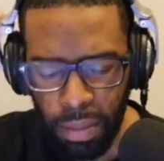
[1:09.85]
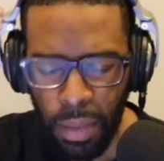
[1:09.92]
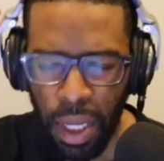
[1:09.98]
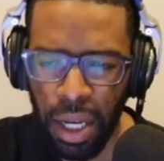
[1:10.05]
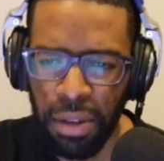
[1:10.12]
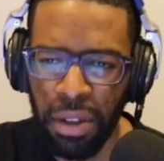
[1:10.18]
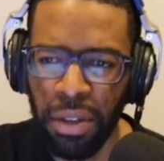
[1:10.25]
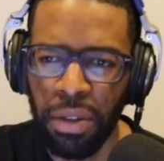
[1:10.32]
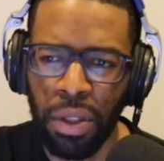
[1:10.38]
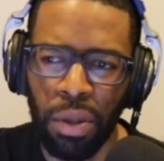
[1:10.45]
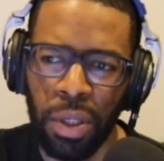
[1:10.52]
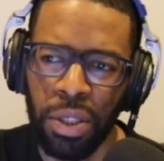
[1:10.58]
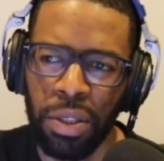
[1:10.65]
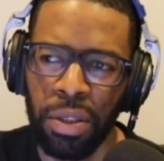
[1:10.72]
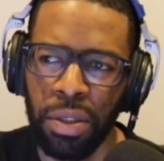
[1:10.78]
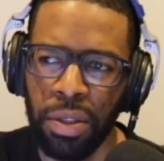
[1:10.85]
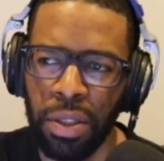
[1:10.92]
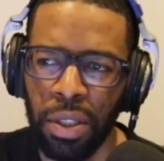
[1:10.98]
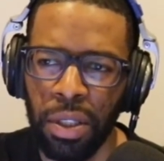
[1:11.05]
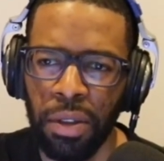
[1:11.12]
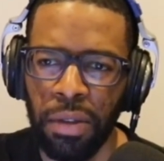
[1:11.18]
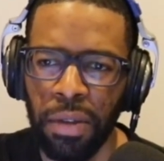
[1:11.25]
Have you ever questioned
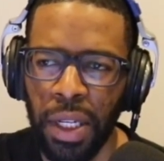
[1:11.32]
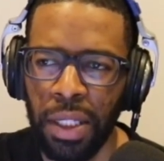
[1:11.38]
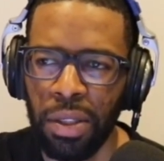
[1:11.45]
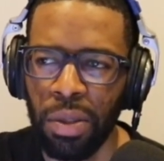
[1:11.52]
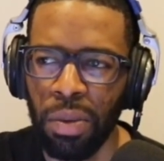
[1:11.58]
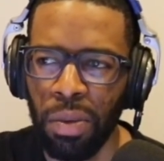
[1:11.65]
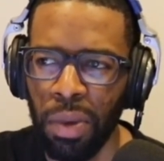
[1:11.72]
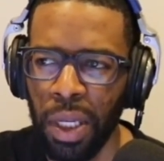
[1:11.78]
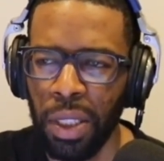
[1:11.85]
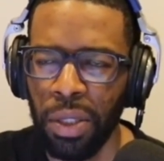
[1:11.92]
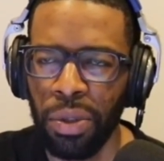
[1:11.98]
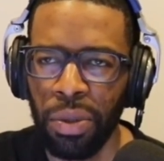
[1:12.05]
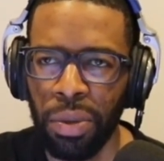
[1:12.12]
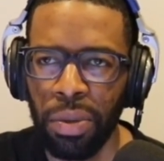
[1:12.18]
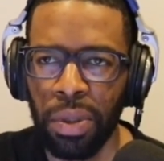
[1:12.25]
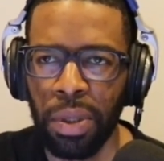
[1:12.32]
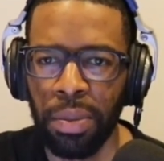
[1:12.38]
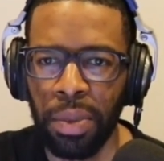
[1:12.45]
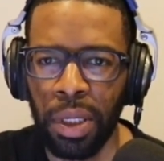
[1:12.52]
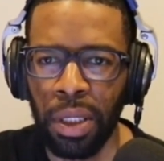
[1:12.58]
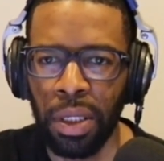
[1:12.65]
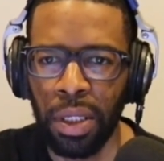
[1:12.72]
yourself as to why you do
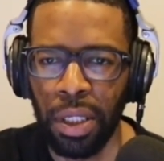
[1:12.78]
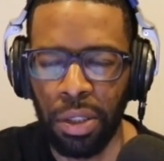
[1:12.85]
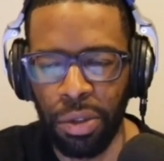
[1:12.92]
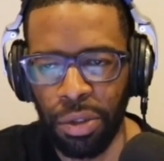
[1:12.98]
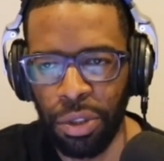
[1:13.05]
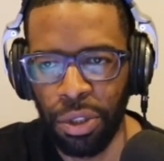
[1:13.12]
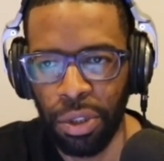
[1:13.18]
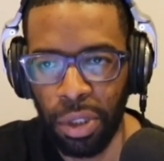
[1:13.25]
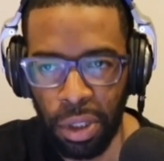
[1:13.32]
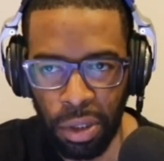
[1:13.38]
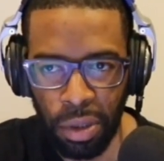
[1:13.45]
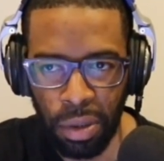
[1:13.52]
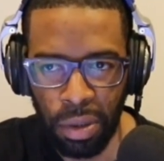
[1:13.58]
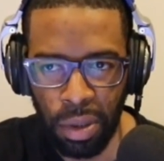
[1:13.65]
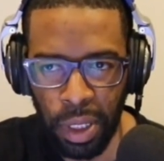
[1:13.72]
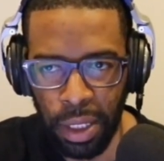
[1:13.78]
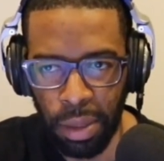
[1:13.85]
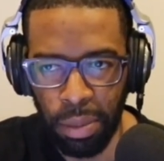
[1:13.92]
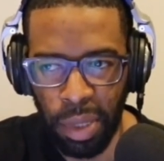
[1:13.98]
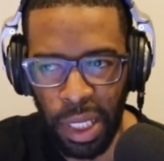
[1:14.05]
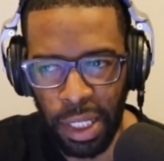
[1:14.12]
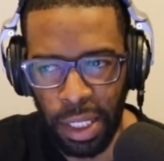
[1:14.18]
something that you shouldn't do, like a
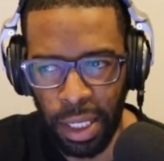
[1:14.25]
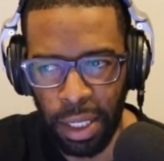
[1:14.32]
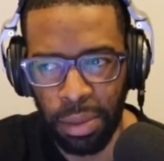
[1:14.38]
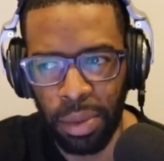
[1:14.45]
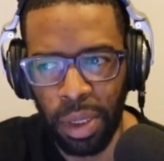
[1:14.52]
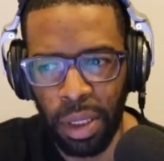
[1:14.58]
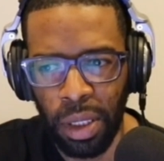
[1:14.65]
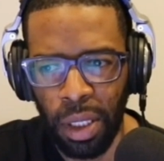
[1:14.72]
bad habit